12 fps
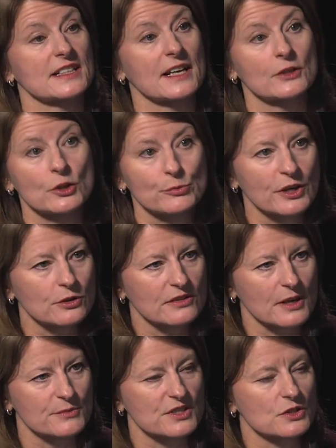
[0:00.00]
how your
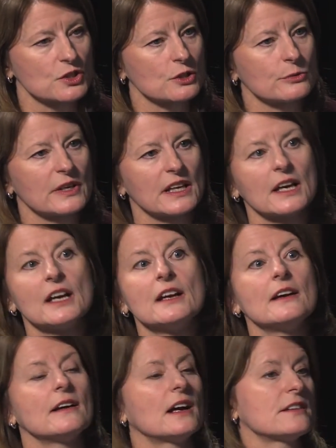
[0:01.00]
programmes are doing,
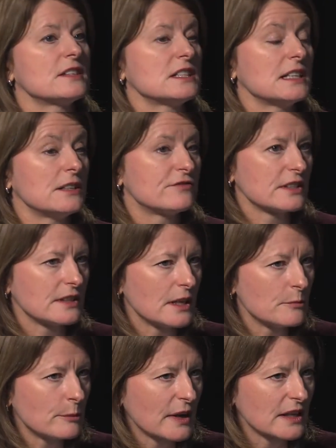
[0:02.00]
are they delivering the
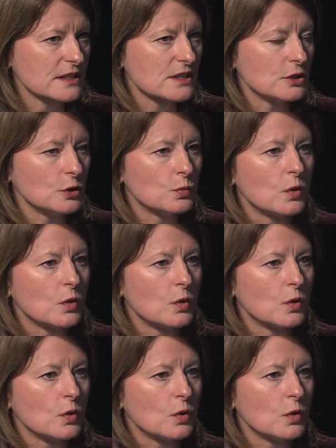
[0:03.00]
impacts that you